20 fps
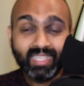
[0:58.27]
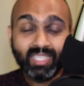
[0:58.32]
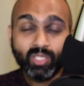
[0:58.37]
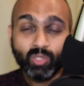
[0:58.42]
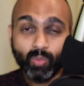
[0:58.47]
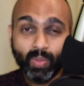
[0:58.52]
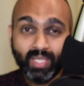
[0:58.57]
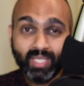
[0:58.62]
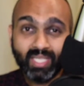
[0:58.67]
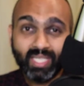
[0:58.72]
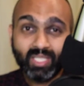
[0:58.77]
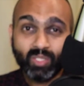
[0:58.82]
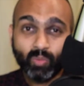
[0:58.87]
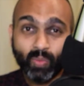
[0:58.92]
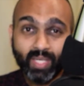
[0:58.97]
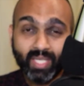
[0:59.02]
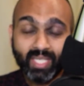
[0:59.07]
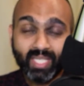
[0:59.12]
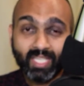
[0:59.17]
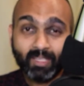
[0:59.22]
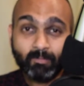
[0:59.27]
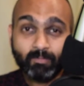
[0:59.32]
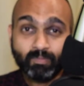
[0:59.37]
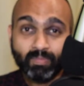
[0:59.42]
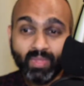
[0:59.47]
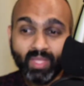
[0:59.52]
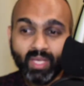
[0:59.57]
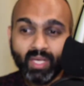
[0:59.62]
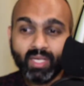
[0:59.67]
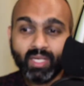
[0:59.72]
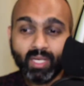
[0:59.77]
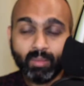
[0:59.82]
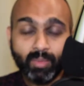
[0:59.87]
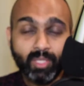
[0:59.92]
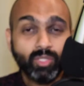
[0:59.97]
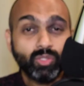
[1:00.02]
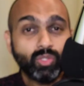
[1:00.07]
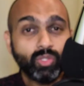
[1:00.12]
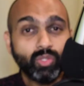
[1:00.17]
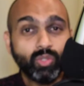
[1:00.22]
2020. Coming
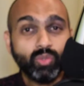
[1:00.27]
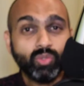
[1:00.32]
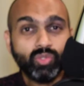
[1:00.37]
to you